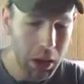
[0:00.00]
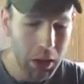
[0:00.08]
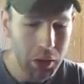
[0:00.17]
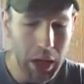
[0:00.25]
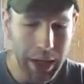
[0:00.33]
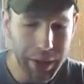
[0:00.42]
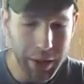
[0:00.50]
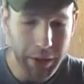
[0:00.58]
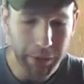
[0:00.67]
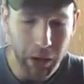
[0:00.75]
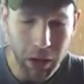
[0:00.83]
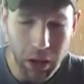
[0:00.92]
try your
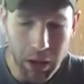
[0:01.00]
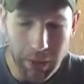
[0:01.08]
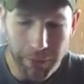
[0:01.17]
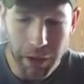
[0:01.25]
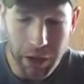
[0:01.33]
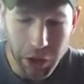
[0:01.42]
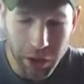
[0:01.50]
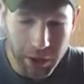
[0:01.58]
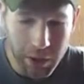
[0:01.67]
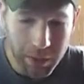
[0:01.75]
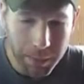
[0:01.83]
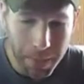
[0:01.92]
different
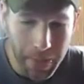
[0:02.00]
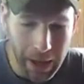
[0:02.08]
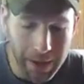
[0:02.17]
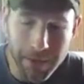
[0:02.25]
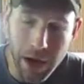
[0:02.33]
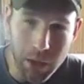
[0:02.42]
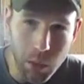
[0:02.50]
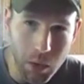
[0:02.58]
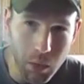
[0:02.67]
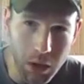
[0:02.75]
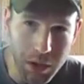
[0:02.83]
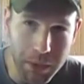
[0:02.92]
finishes, and find
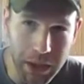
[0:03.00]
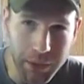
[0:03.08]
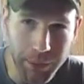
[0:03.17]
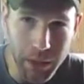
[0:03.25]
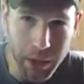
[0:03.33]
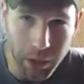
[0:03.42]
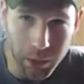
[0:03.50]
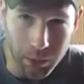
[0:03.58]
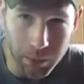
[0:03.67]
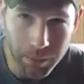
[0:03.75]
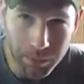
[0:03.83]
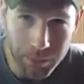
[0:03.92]
what works best for you.
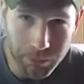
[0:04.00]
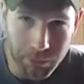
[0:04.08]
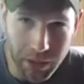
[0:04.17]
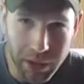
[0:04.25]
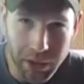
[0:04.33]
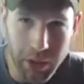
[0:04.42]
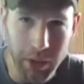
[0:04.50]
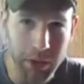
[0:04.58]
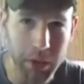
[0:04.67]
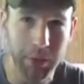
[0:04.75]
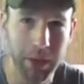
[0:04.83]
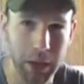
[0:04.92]
And this is
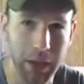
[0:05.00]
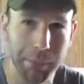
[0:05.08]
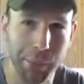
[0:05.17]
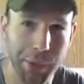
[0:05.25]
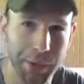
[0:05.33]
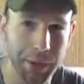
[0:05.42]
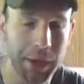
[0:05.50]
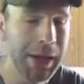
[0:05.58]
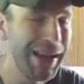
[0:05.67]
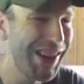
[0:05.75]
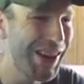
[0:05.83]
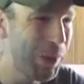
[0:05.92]
also very important
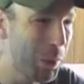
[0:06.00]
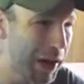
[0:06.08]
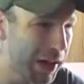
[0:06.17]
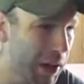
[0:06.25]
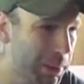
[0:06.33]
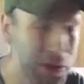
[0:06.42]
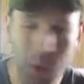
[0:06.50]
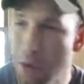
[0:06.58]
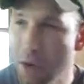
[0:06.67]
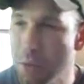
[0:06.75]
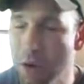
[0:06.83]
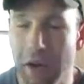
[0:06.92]
when it comes to
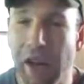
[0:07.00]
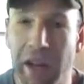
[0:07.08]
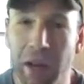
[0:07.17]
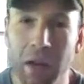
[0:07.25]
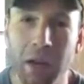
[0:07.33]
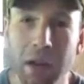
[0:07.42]
horn working.